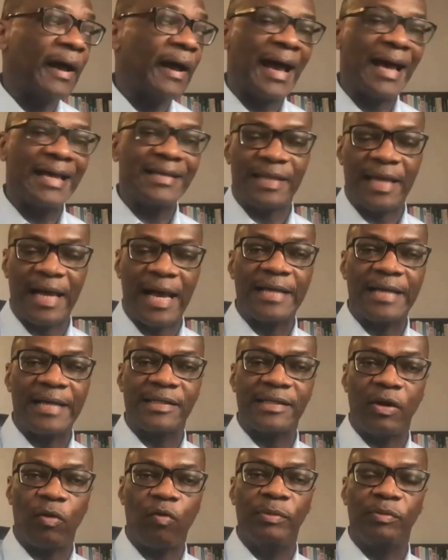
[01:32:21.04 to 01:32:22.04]
as
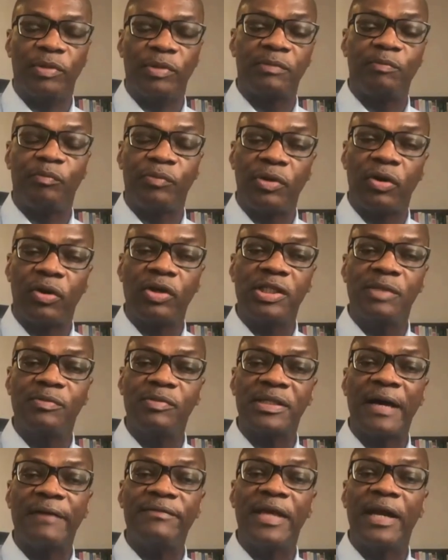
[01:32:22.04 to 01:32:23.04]
and when. But countries
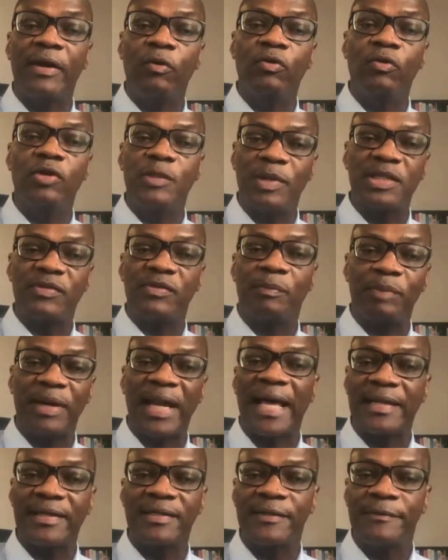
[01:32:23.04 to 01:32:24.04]
must have their own specific
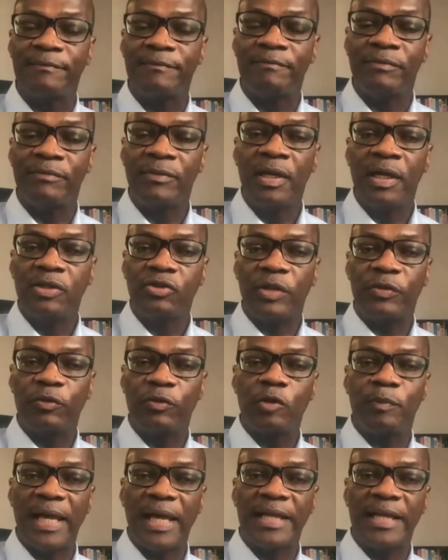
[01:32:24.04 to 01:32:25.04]
plans. So
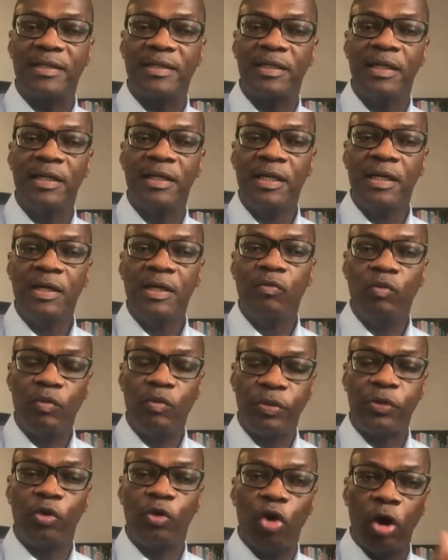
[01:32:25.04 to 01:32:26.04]
those plans will
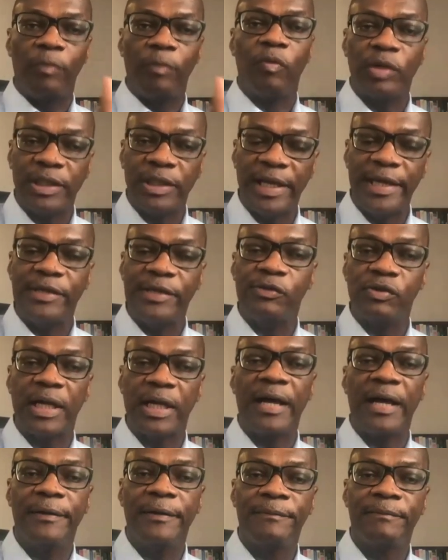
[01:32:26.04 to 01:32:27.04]
throw up what their issues
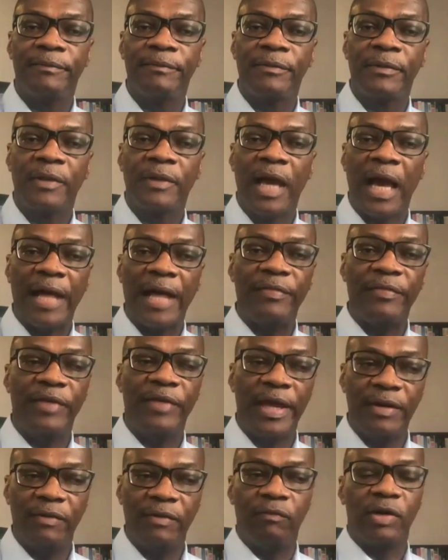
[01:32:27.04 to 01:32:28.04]
are, and
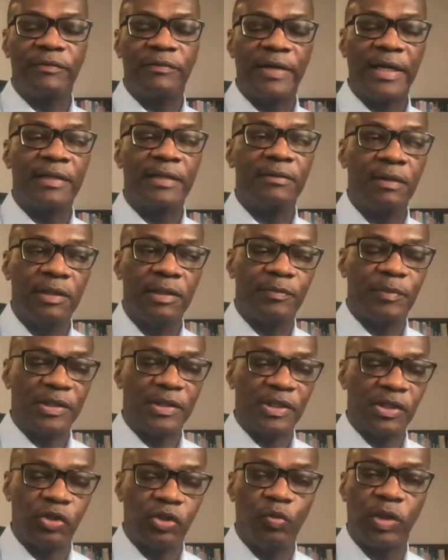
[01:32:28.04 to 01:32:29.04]
then whatever
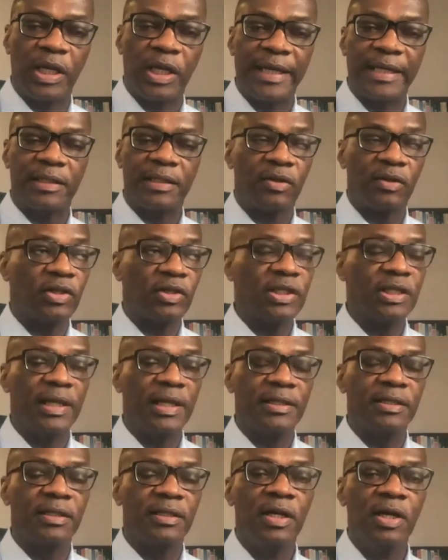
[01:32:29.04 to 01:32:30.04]
dispensations we can get as a
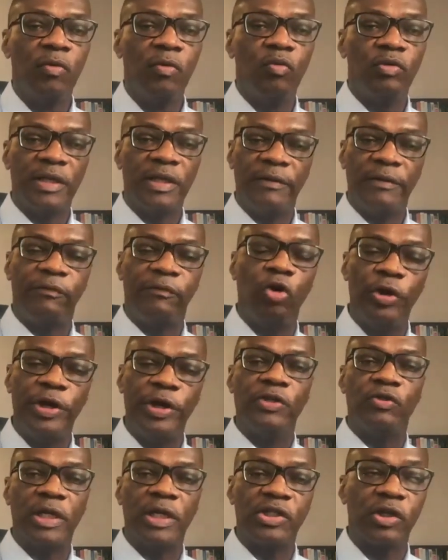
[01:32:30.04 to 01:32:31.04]
continent will then flow
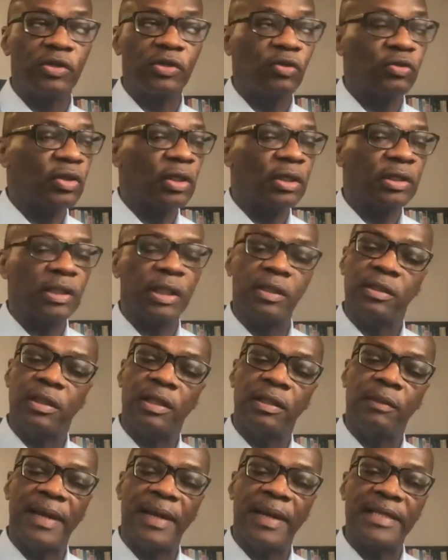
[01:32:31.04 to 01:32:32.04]
into ensuring that
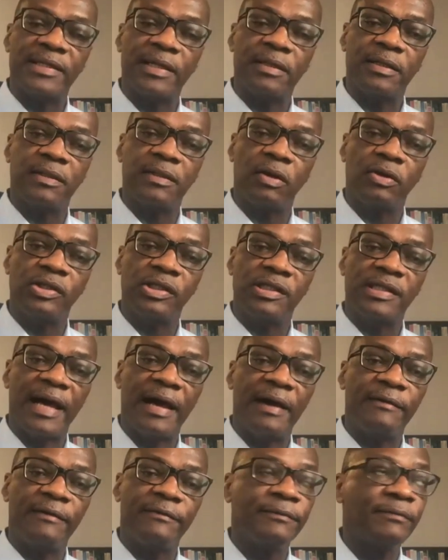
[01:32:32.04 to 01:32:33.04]
the plans that countries
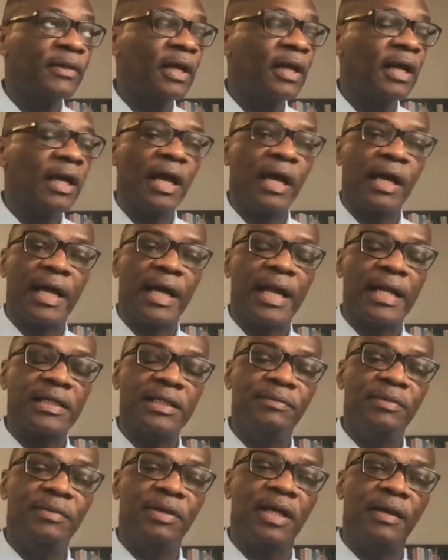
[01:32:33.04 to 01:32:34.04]
have can
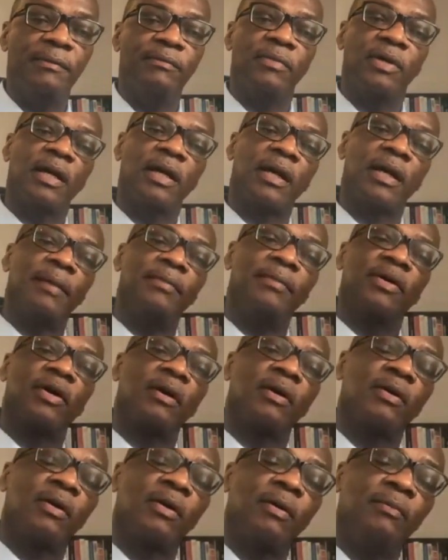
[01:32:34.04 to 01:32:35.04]
actually become
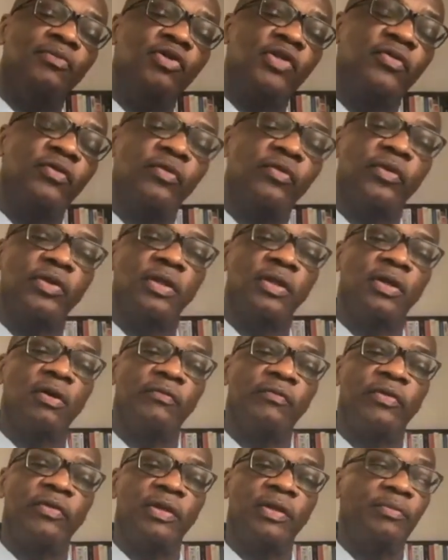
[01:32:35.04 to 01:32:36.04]
useful for
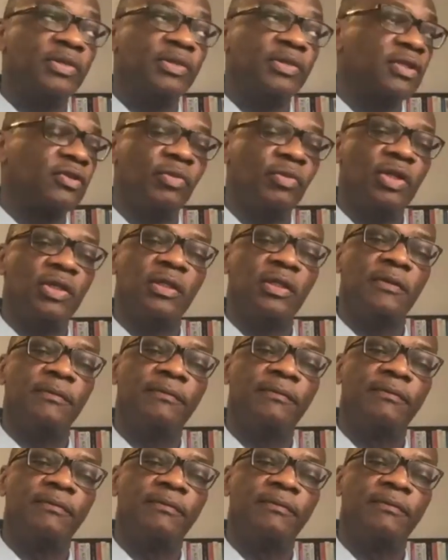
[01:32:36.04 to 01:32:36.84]
people, for the business community.